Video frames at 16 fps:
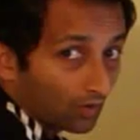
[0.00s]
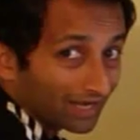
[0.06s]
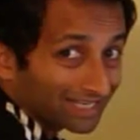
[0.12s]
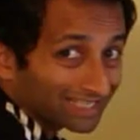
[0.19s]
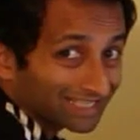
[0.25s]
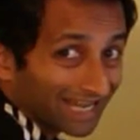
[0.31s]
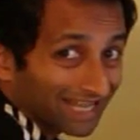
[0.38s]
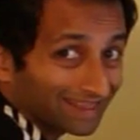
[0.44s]
or
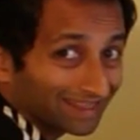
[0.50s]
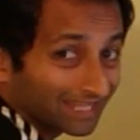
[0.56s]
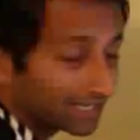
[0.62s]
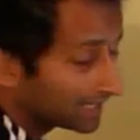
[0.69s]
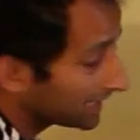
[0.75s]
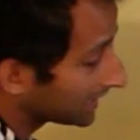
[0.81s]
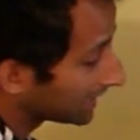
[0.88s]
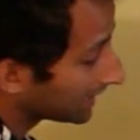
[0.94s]
extend
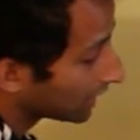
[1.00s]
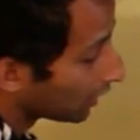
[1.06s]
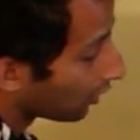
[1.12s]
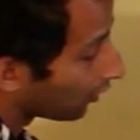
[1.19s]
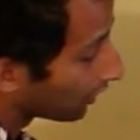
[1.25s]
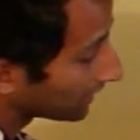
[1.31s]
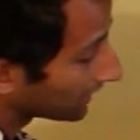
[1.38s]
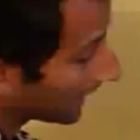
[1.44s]
the knee,
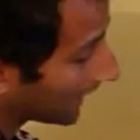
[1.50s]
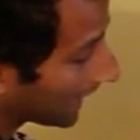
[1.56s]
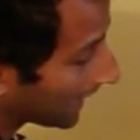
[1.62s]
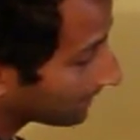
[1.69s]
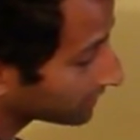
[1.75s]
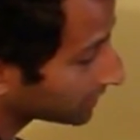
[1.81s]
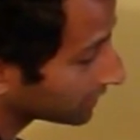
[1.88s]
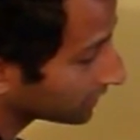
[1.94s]
or the
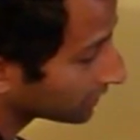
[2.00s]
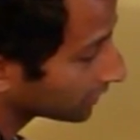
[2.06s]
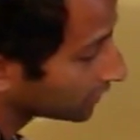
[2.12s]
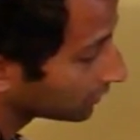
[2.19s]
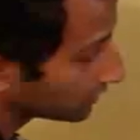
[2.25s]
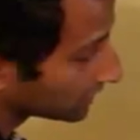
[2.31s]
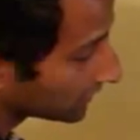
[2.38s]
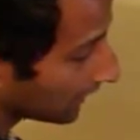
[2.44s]
hamstrings are
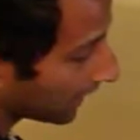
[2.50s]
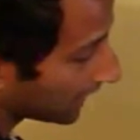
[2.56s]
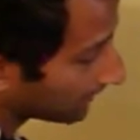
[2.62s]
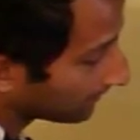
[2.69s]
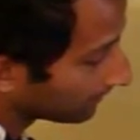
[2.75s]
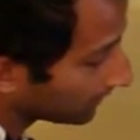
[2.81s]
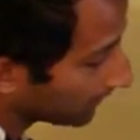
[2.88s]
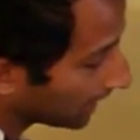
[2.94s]
too
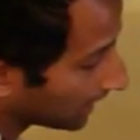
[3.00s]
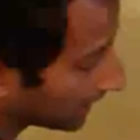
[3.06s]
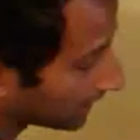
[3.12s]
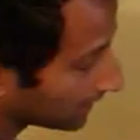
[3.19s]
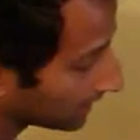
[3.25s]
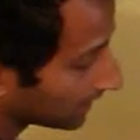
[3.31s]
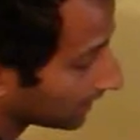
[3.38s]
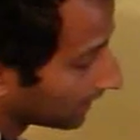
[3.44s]
tight,
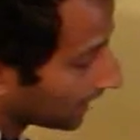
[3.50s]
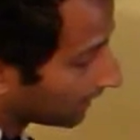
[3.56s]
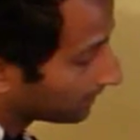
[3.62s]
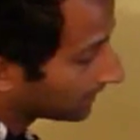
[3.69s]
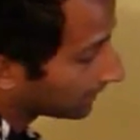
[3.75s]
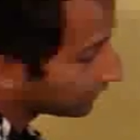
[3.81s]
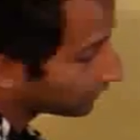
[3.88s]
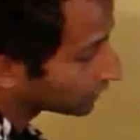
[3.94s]

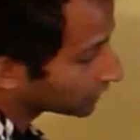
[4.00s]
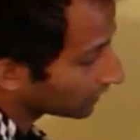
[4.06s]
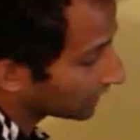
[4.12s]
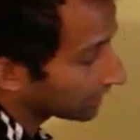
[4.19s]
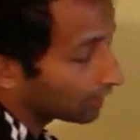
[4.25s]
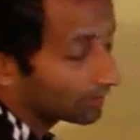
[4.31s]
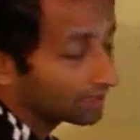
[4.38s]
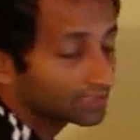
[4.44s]
ability to
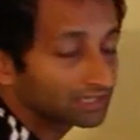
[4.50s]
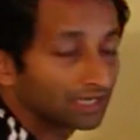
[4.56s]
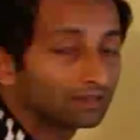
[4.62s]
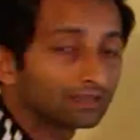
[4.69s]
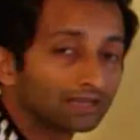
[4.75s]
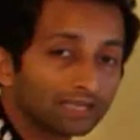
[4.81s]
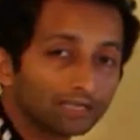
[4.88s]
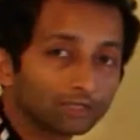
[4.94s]
straighten out or
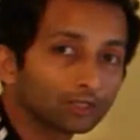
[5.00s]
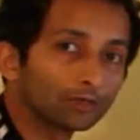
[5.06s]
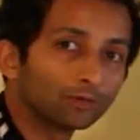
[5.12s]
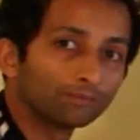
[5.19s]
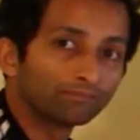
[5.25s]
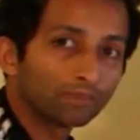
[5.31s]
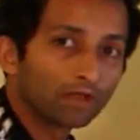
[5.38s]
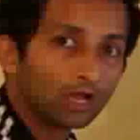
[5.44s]
extend the knee
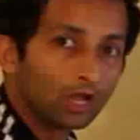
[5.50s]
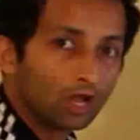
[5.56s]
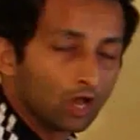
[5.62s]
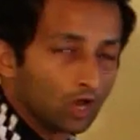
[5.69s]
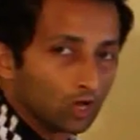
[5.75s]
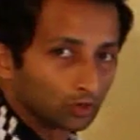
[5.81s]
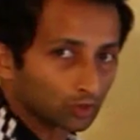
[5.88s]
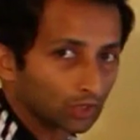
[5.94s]
too.
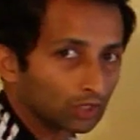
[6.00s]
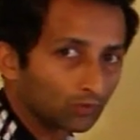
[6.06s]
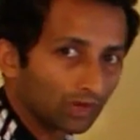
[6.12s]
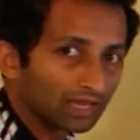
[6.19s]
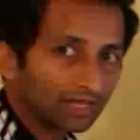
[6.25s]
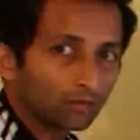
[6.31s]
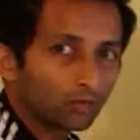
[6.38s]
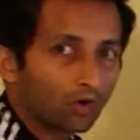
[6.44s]
So you
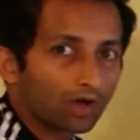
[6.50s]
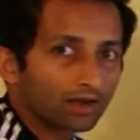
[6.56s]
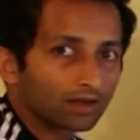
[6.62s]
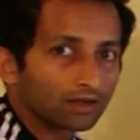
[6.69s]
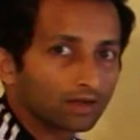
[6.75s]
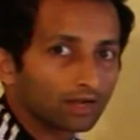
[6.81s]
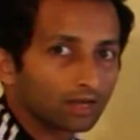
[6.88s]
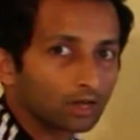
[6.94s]
really want
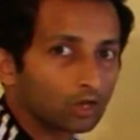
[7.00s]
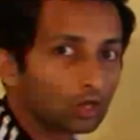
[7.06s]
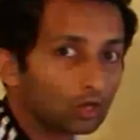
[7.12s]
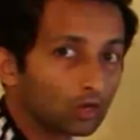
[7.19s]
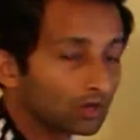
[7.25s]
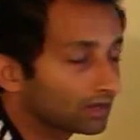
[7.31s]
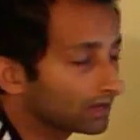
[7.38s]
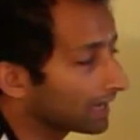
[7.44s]
to
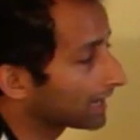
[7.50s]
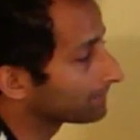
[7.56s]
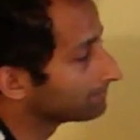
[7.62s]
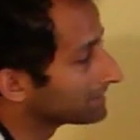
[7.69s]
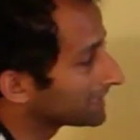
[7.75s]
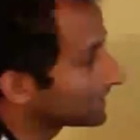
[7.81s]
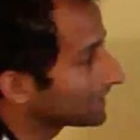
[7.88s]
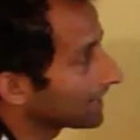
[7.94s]
look
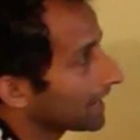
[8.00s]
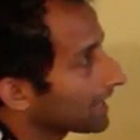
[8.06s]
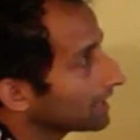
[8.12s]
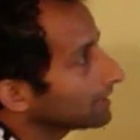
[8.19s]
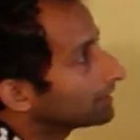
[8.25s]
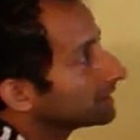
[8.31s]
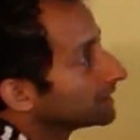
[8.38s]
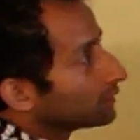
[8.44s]
at
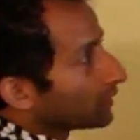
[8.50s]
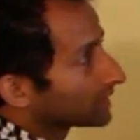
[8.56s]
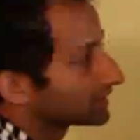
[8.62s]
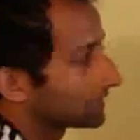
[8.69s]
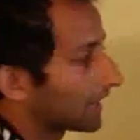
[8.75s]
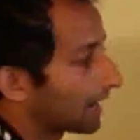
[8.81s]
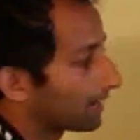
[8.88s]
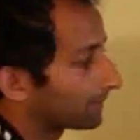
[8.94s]
mechanically
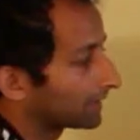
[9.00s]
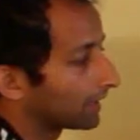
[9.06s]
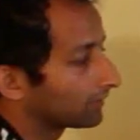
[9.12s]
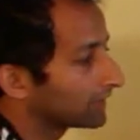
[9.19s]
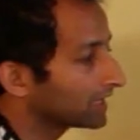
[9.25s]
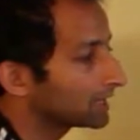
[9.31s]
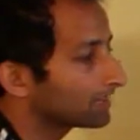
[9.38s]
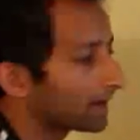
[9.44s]
what's happening.
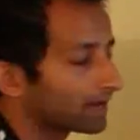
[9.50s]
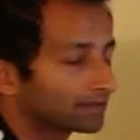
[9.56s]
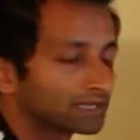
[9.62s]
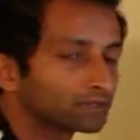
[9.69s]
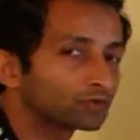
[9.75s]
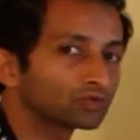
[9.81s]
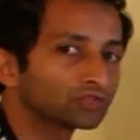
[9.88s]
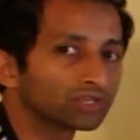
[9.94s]
Now think about it,
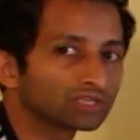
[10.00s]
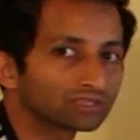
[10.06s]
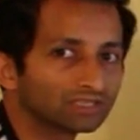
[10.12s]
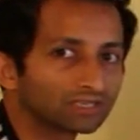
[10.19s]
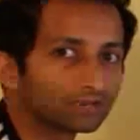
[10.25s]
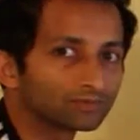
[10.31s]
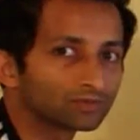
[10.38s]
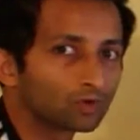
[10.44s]
this was just
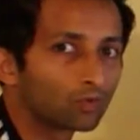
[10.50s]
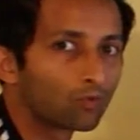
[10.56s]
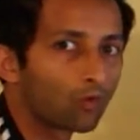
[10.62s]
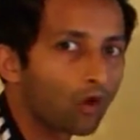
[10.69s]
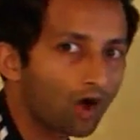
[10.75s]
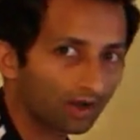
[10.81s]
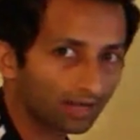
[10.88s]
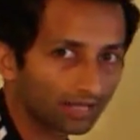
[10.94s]
in terms of
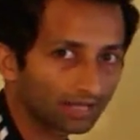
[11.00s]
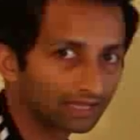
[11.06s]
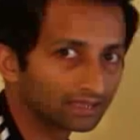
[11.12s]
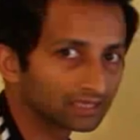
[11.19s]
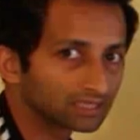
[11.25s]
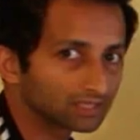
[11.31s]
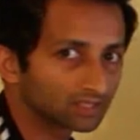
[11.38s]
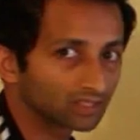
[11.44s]
walking, and
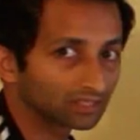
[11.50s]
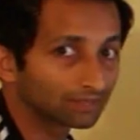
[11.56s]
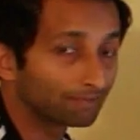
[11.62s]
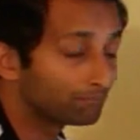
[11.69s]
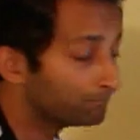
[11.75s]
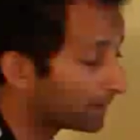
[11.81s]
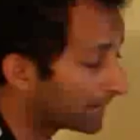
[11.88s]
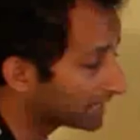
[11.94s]
this is just the
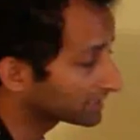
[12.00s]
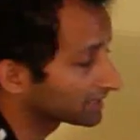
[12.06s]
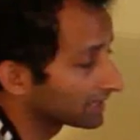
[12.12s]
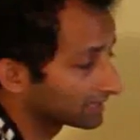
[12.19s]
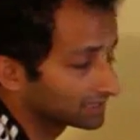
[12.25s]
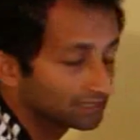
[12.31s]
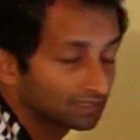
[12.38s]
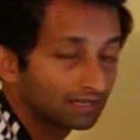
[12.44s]

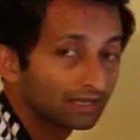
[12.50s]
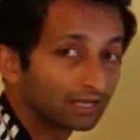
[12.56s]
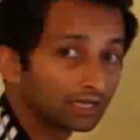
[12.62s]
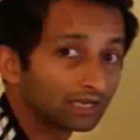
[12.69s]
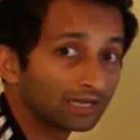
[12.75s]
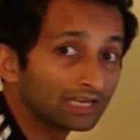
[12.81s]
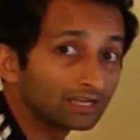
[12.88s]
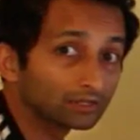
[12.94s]
basics.
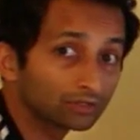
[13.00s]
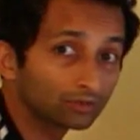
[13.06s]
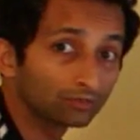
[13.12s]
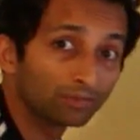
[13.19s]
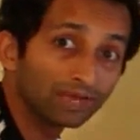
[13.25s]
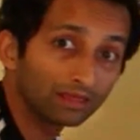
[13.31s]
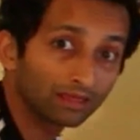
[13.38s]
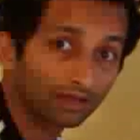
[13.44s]
It needs to
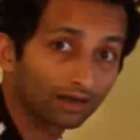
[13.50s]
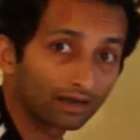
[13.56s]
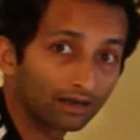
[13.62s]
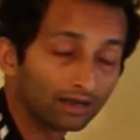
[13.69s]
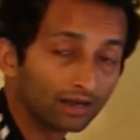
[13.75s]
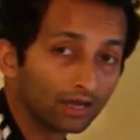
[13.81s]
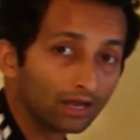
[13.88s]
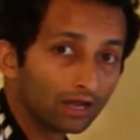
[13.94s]
be
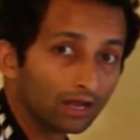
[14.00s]
there.